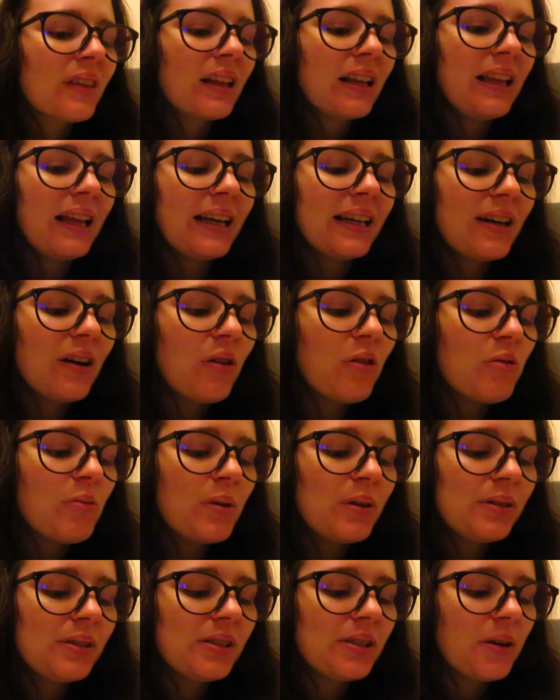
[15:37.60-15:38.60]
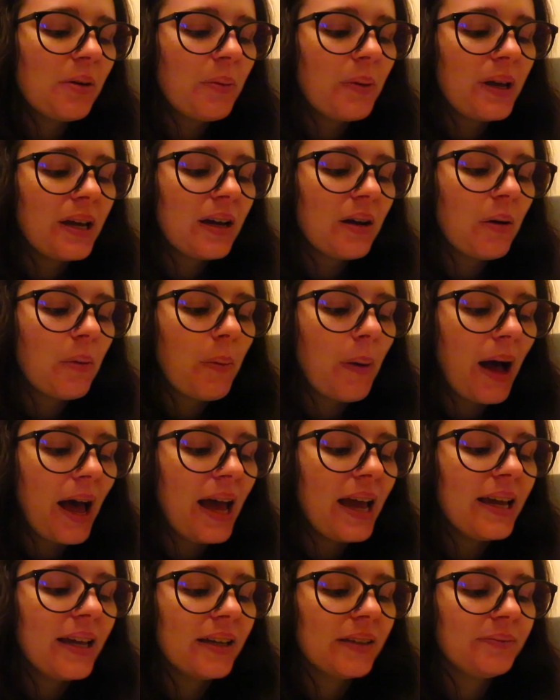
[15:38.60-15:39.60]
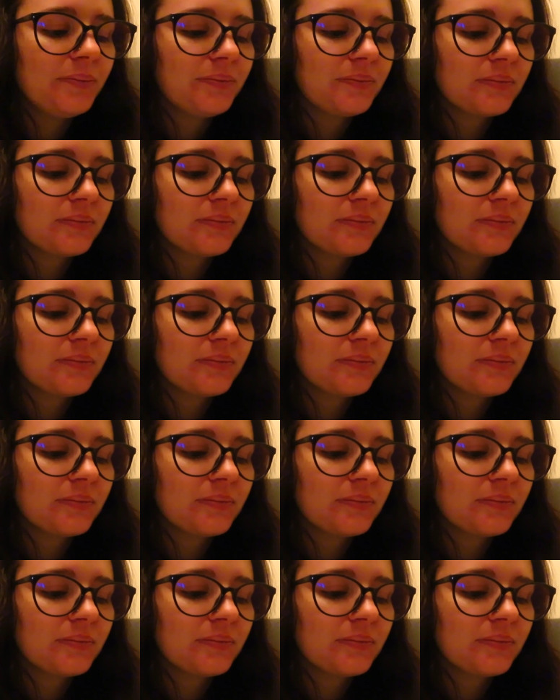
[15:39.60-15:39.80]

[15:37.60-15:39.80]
Like almost a week away.